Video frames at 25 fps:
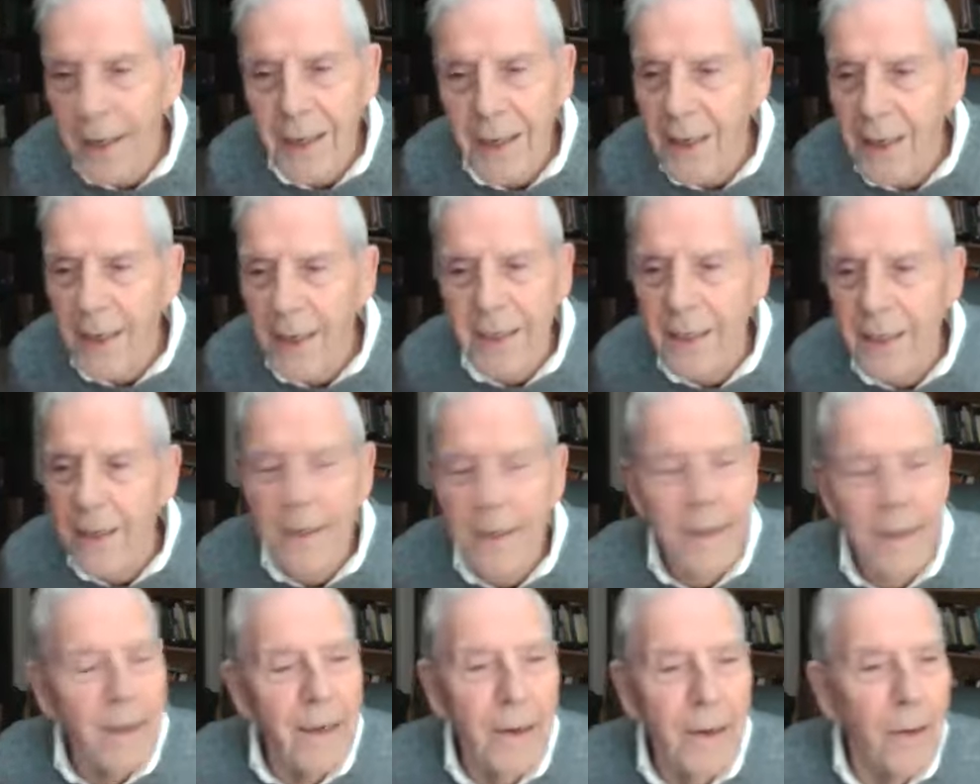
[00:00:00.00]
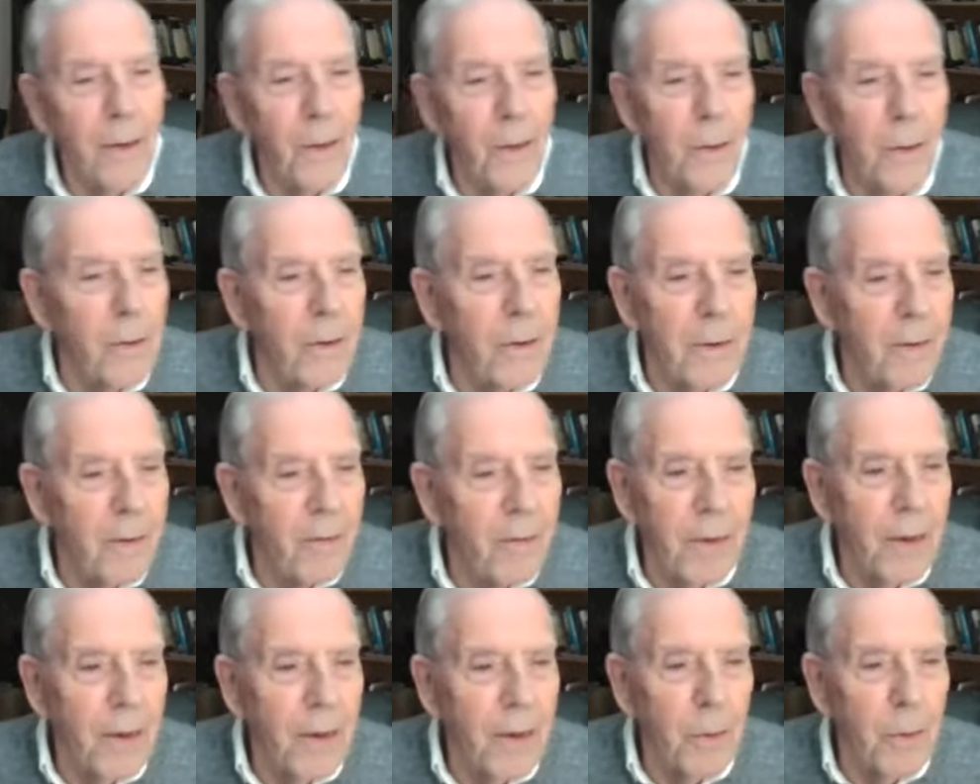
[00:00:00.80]
I, I, didn't know
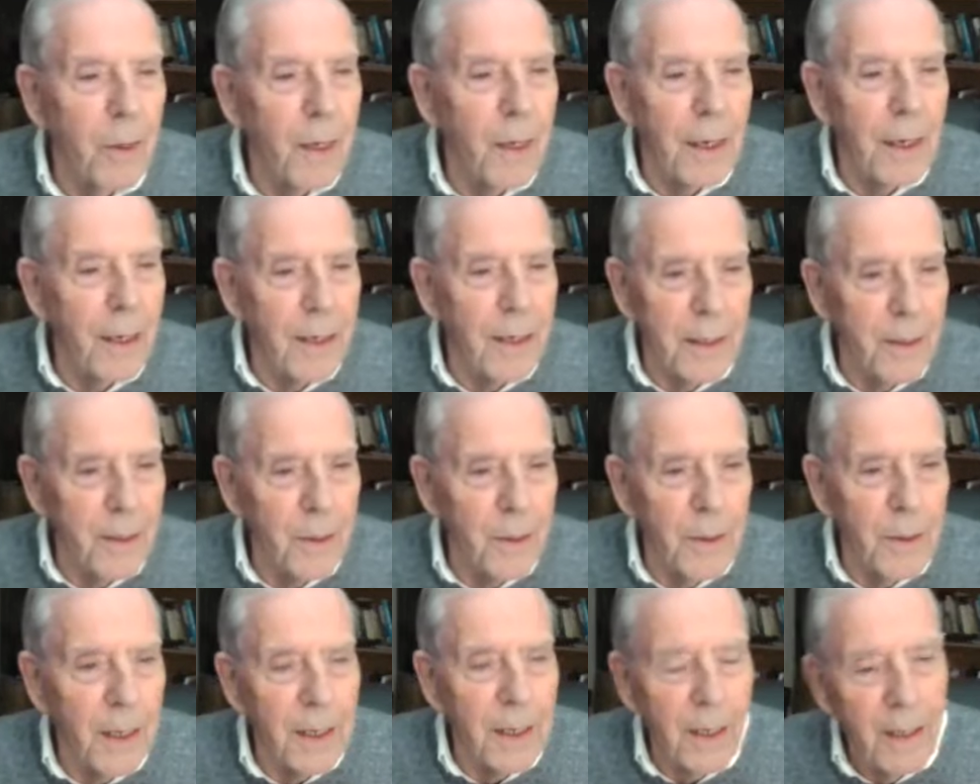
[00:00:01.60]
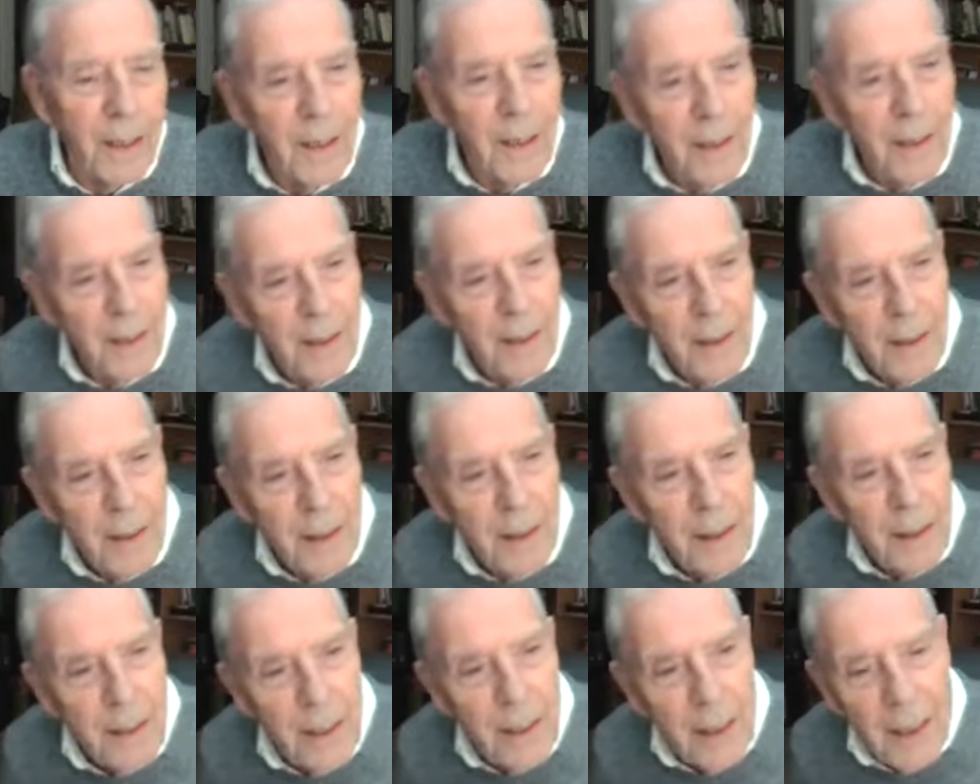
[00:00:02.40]
very well how to do it.
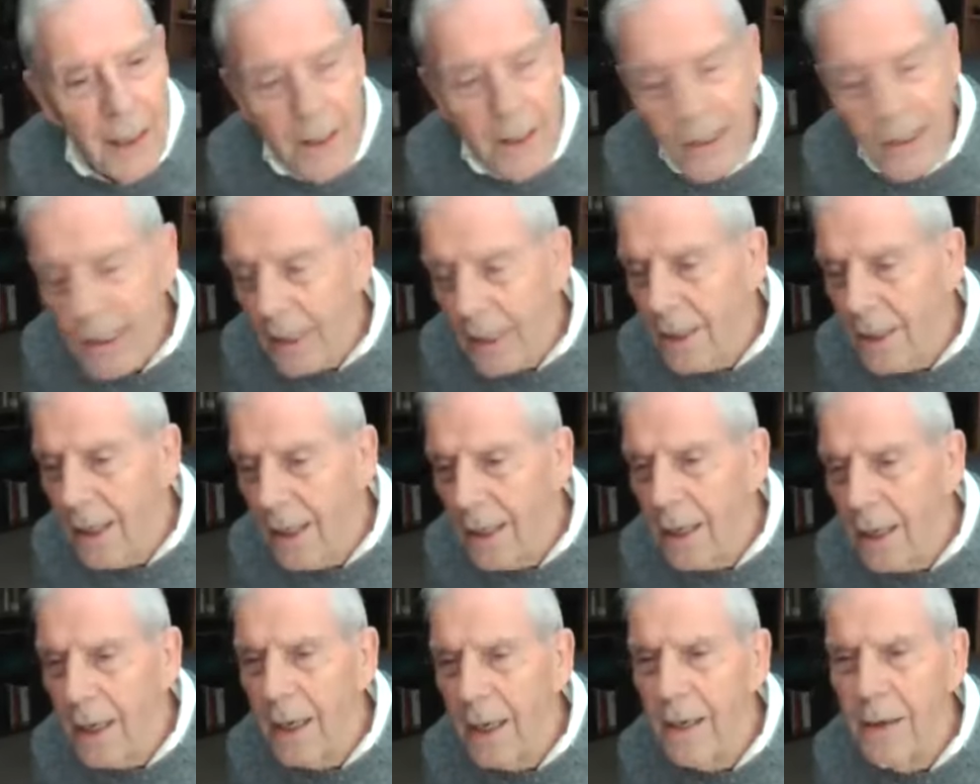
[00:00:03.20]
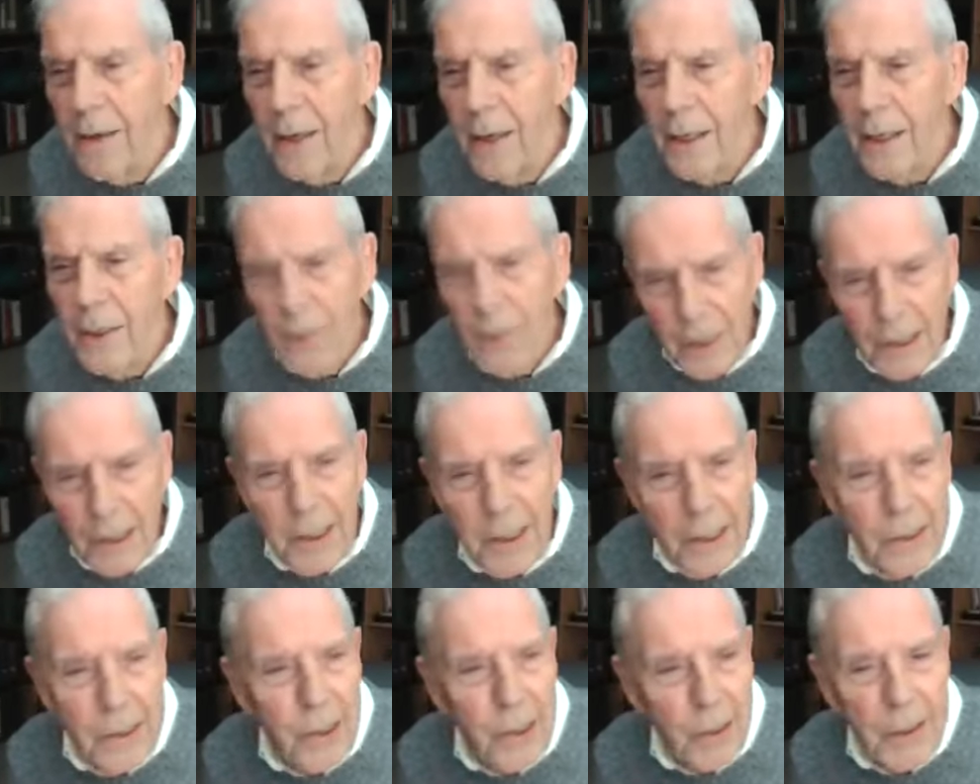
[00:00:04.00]
I said, Are, are you a
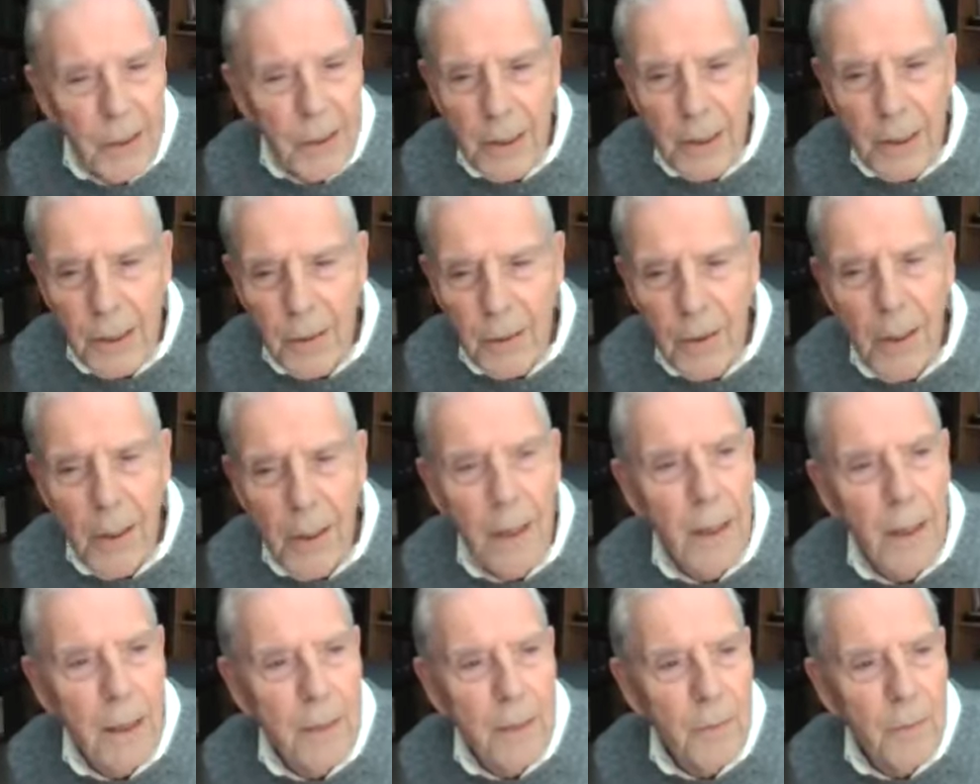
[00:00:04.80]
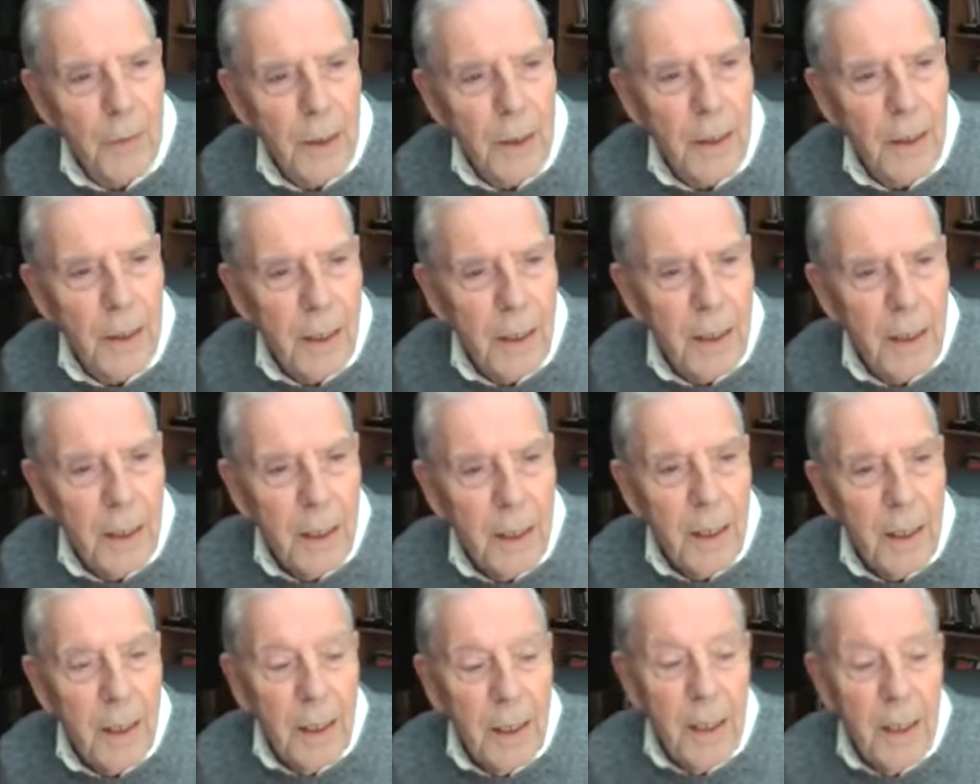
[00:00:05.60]
teacher in Israel?
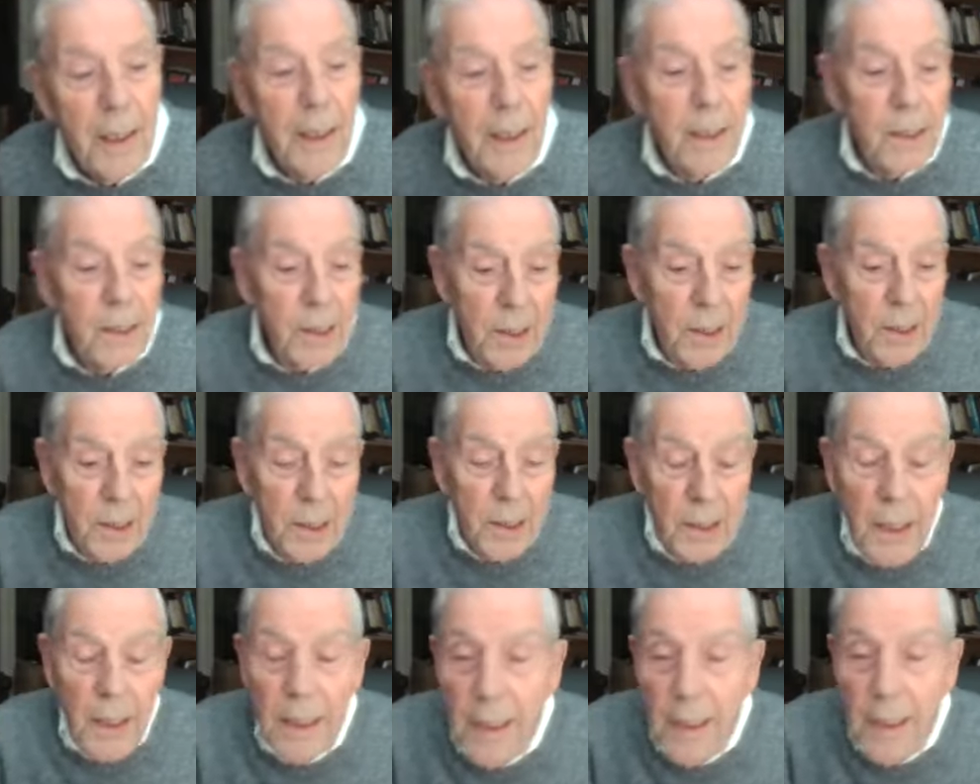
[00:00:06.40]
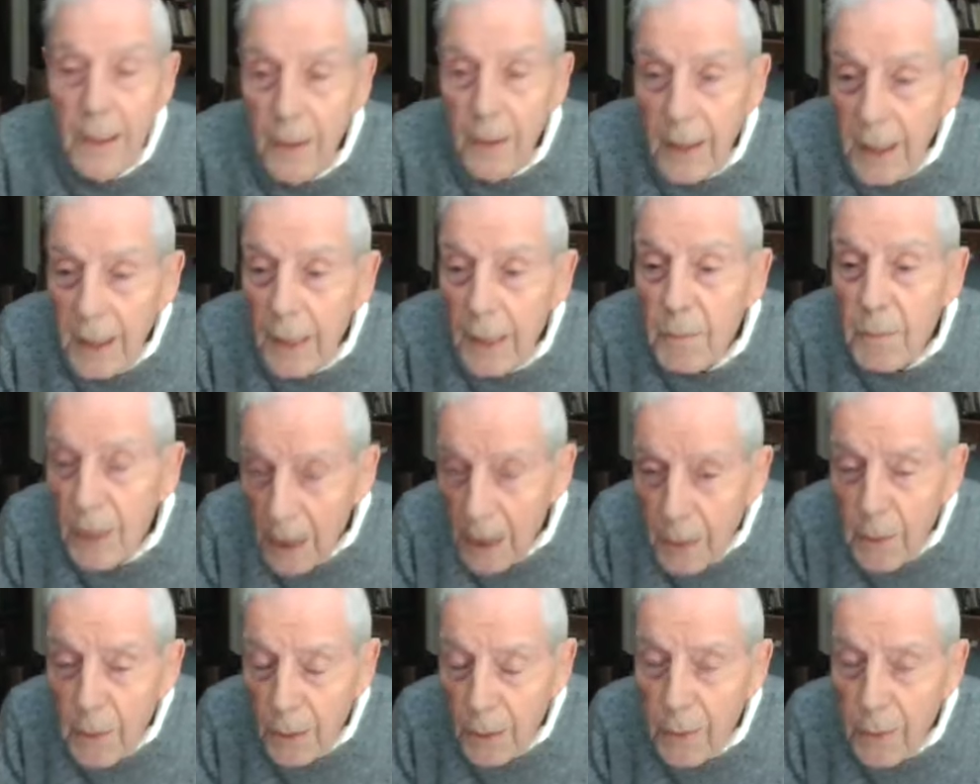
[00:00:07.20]
He said, No, I'm,
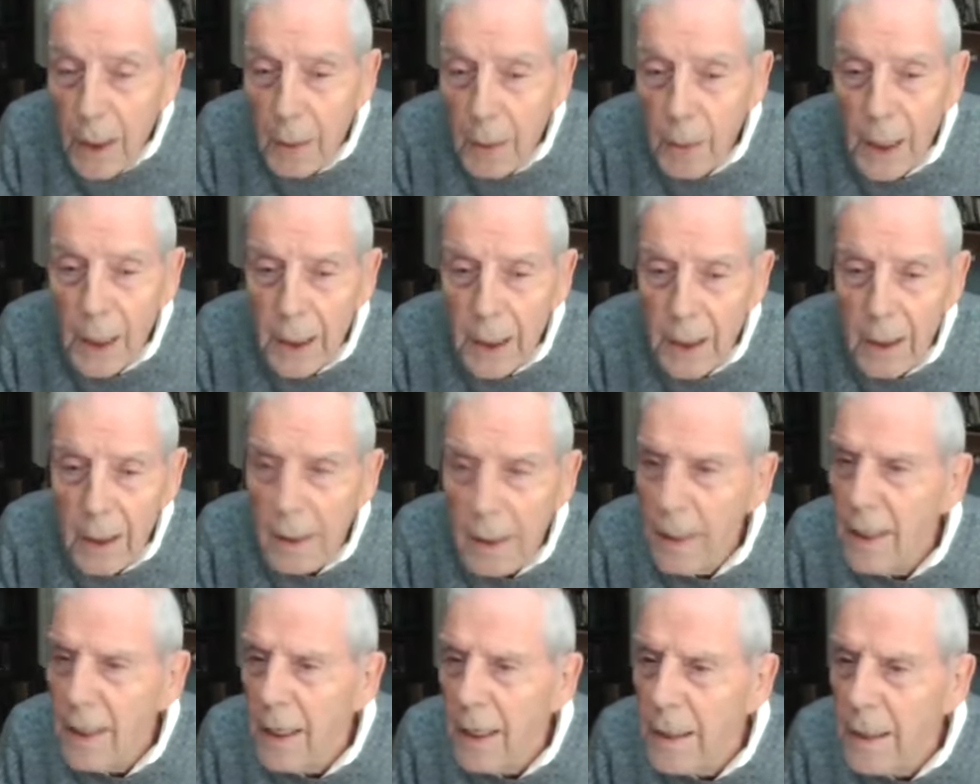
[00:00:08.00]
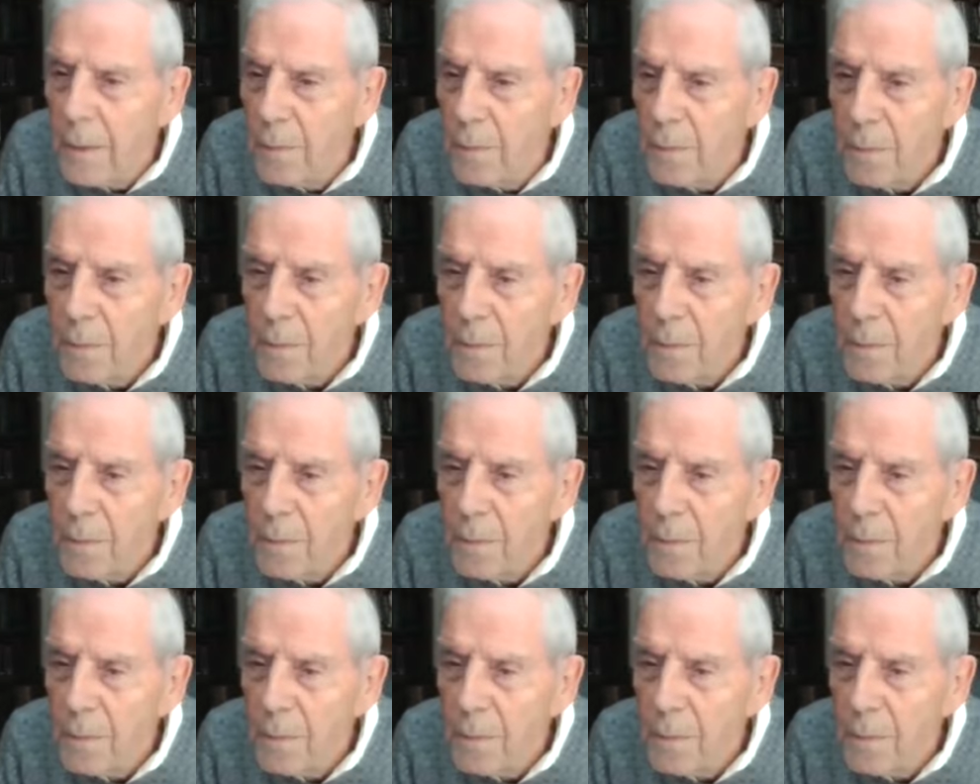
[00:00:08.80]
I'm a rabbi in London.